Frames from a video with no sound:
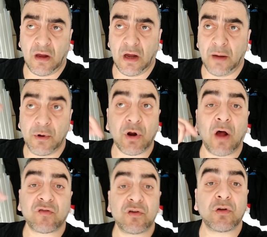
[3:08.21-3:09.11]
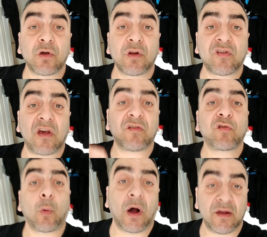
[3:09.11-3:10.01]
it would ask you to do the test
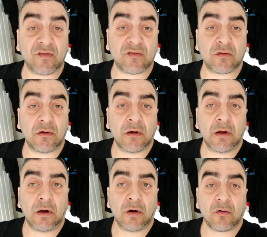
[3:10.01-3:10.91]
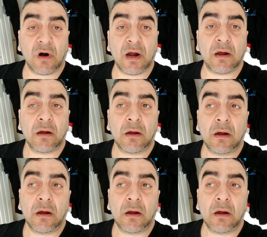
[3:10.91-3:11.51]
twice, right?